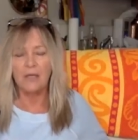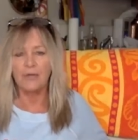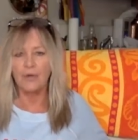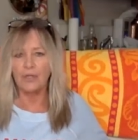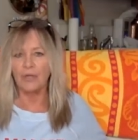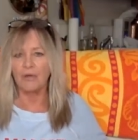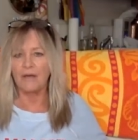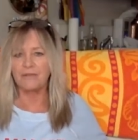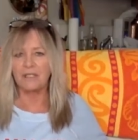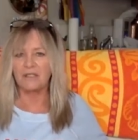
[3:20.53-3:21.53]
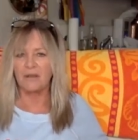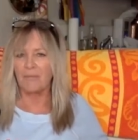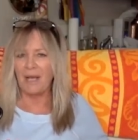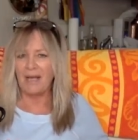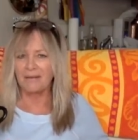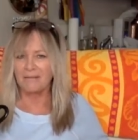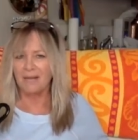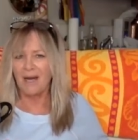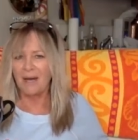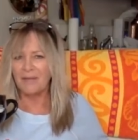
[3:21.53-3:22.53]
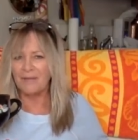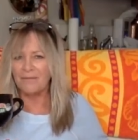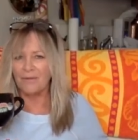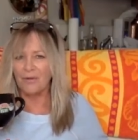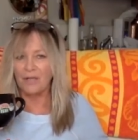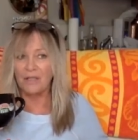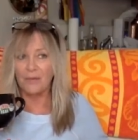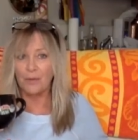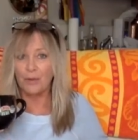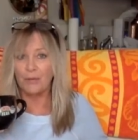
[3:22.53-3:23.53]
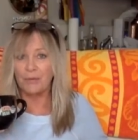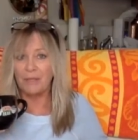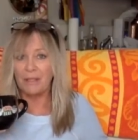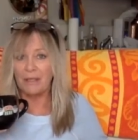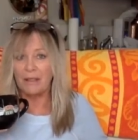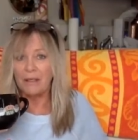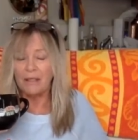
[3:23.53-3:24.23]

knowing you left such a bad comment for another human being.